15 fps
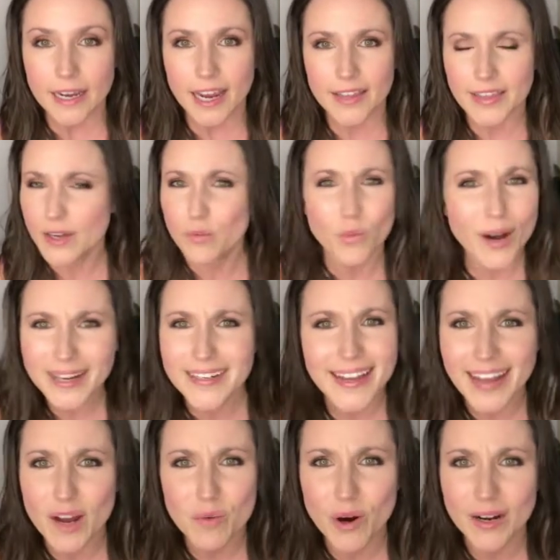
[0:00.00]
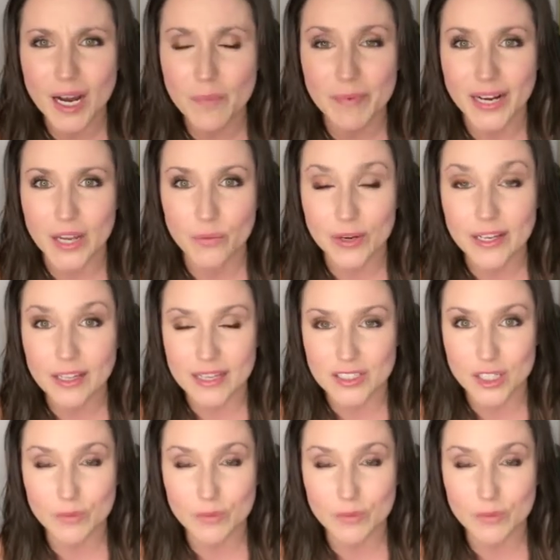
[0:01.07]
And then one day I woke up and I realized,